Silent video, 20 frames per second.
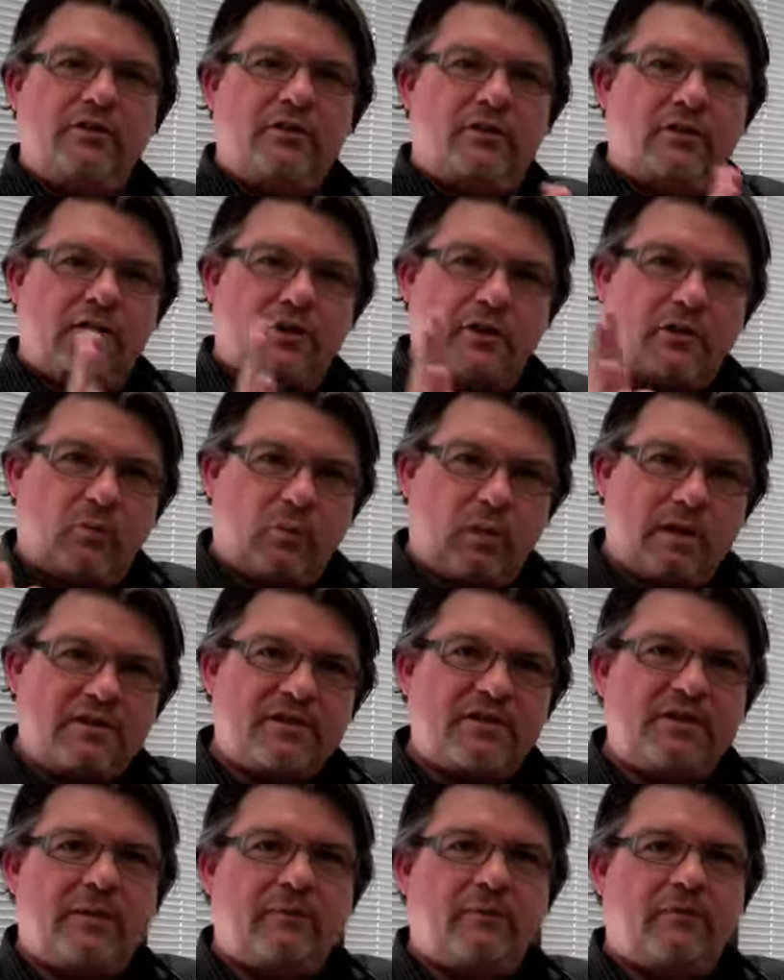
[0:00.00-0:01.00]
then you can go one
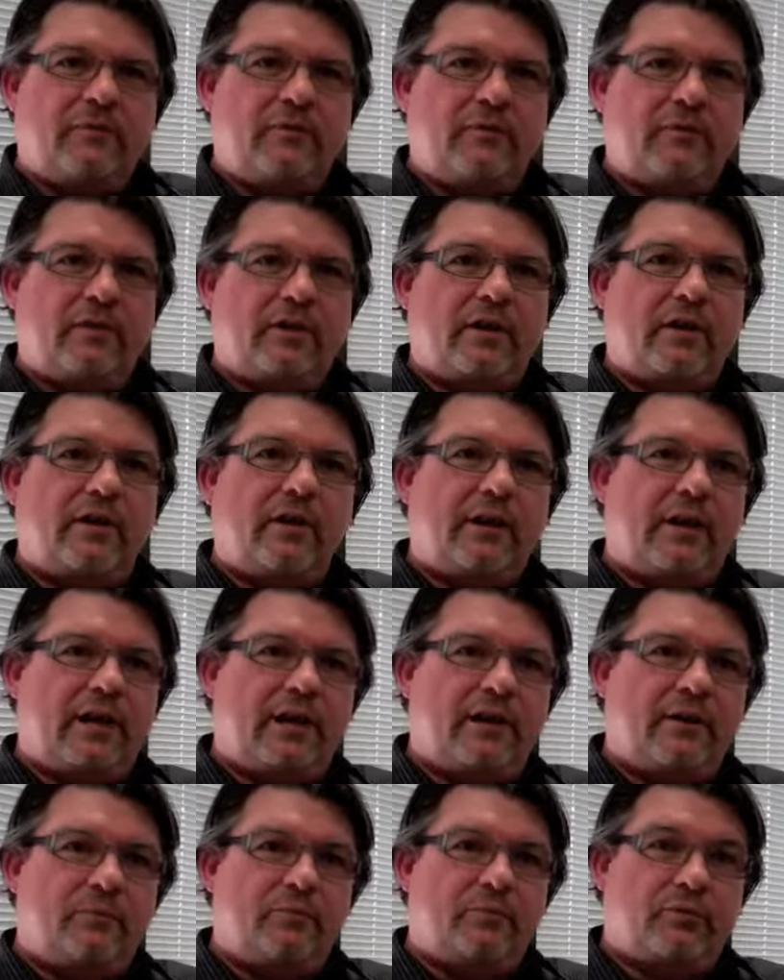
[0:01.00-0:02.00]
step further,
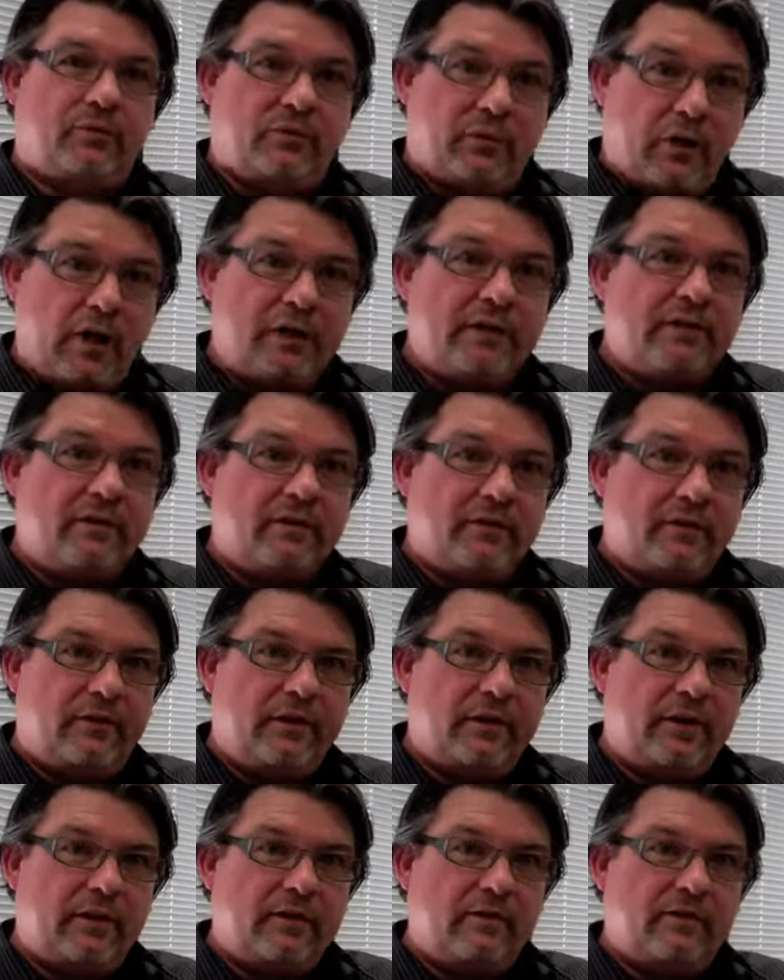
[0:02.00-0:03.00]
and provided
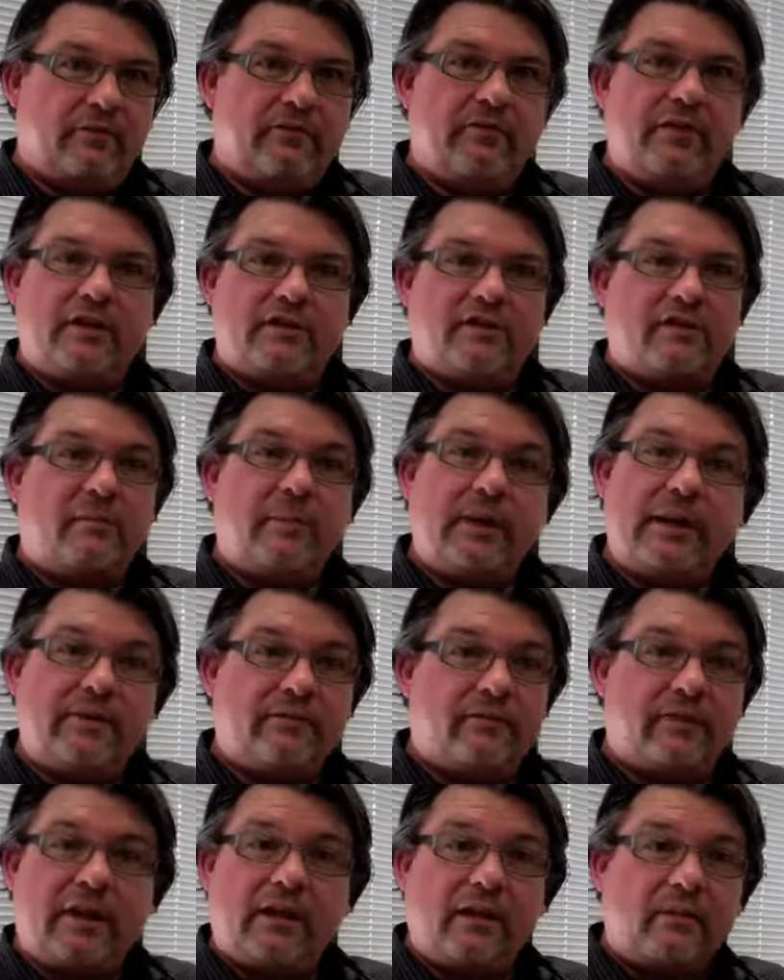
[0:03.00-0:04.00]
the figures are made
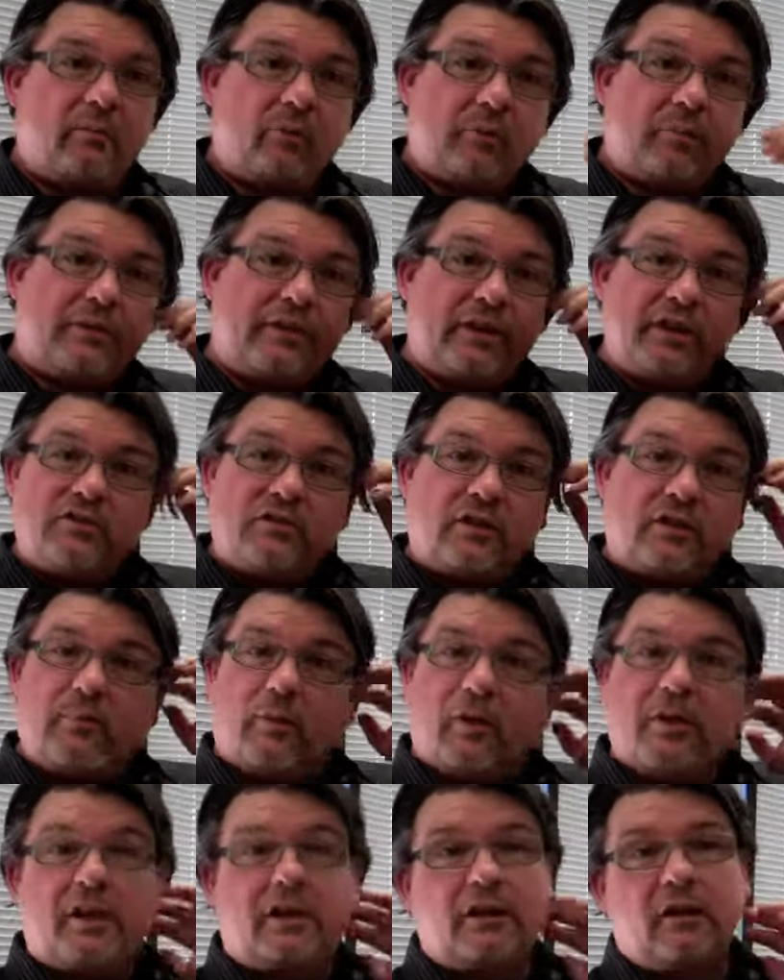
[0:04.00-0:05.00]
available potentially
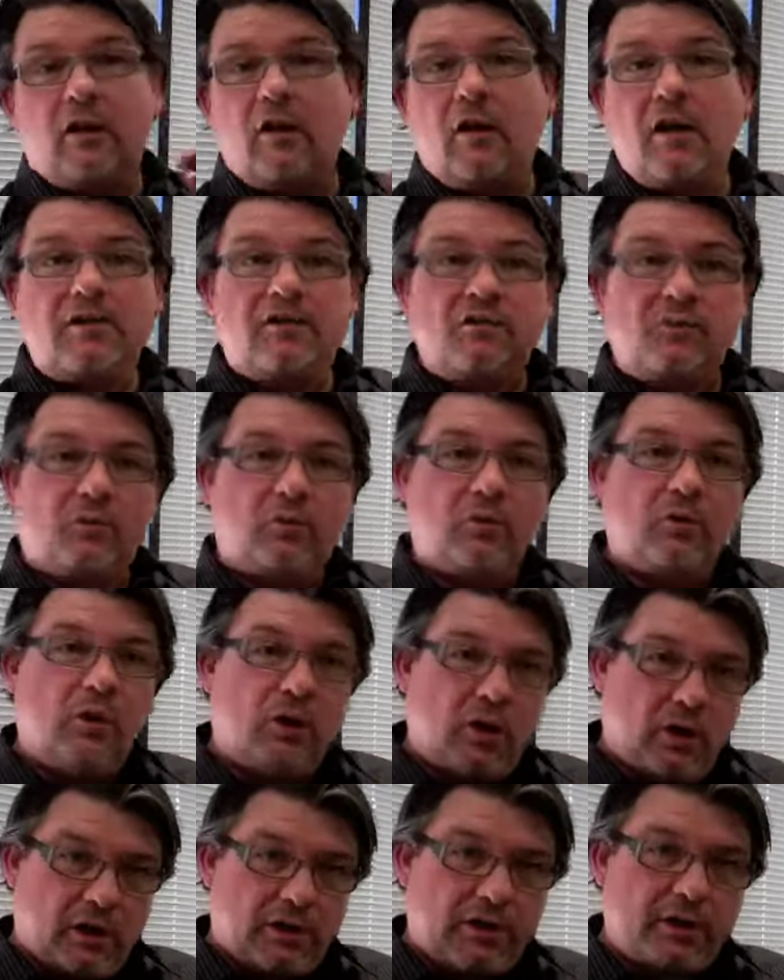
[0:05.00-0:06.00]
by the client or
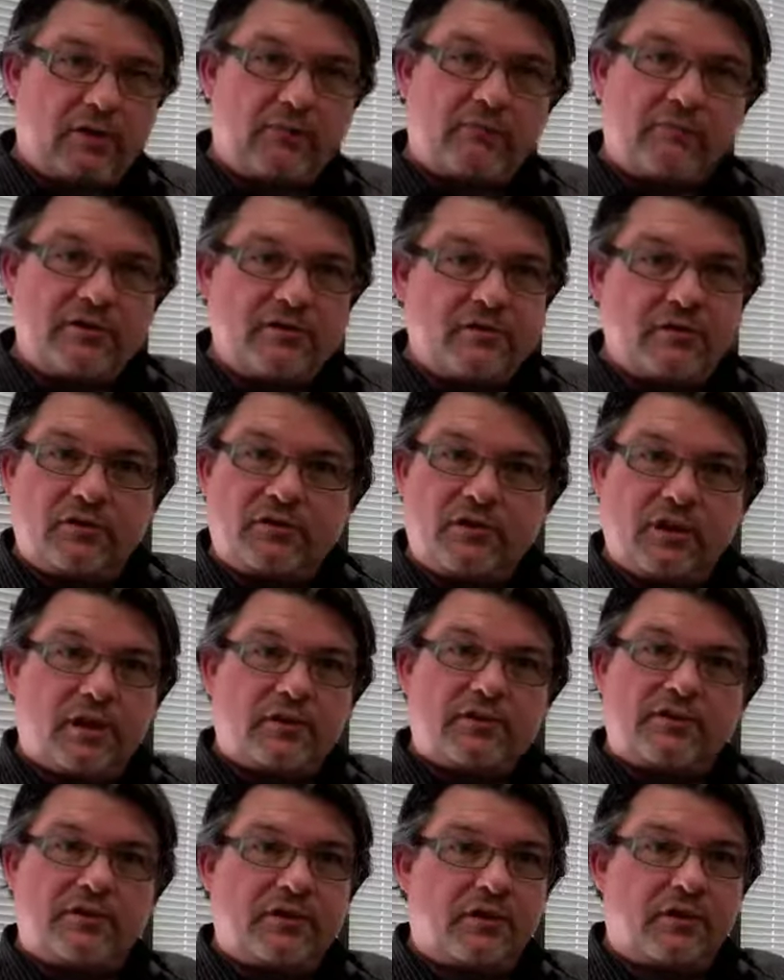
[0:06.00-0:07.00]
another research
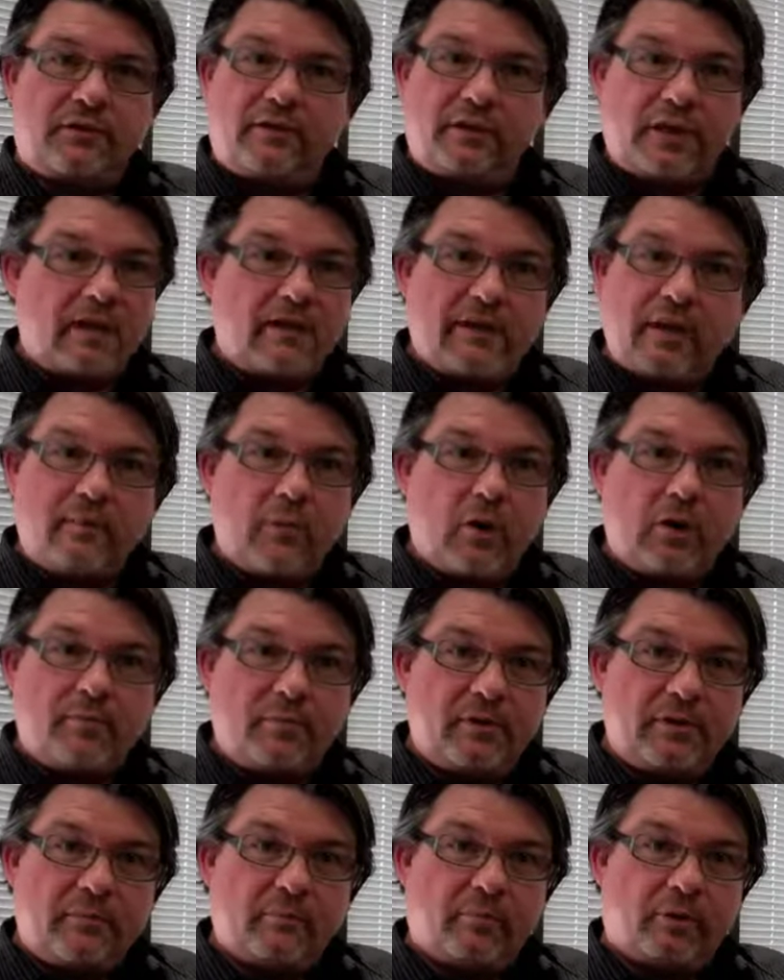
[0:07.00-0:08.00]
house that they
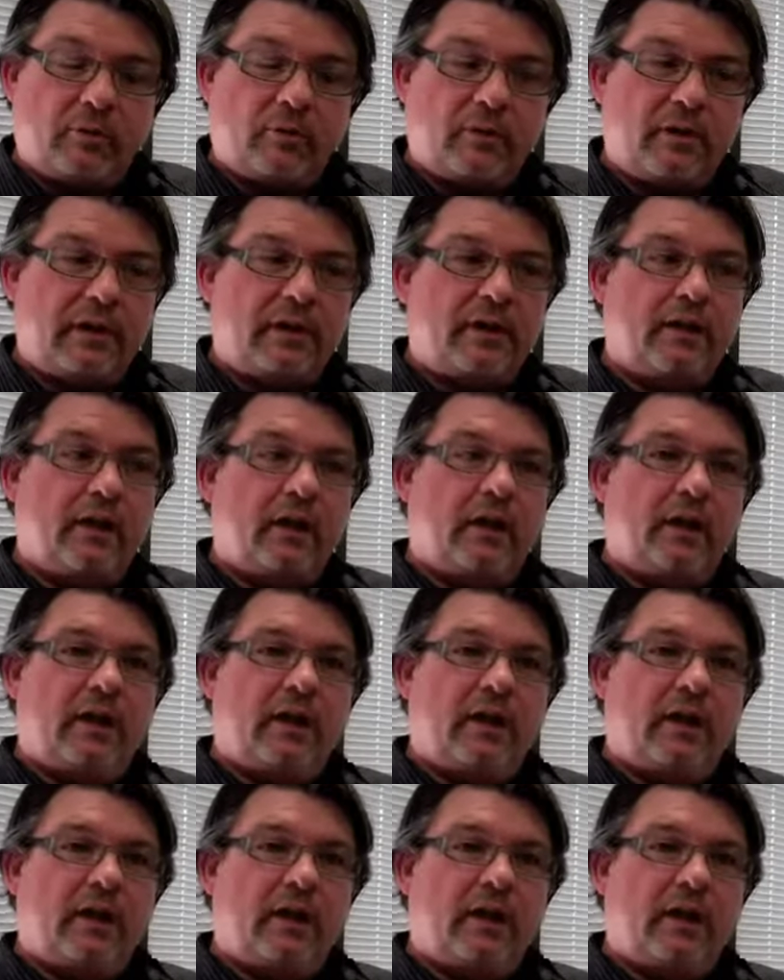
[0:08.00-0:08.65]
might be employing,